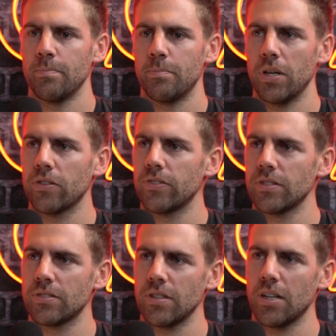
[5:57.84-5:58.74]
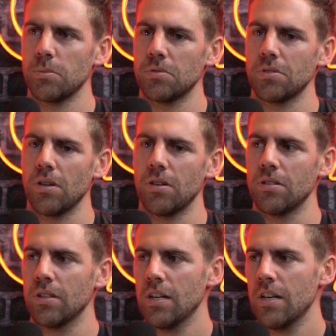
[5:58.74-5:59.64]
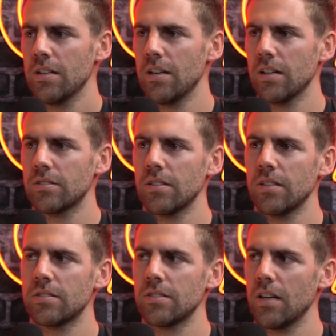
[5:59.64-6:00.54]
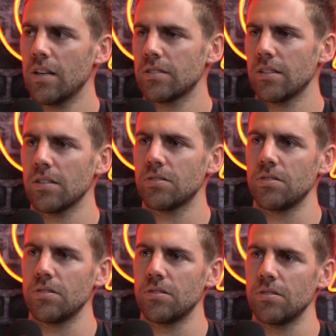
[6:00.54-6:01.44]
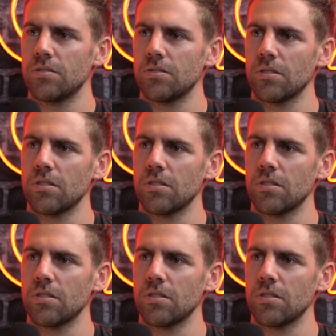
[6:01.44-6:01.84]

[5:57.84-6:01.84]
breakfast time. So yeah, it's nice to sort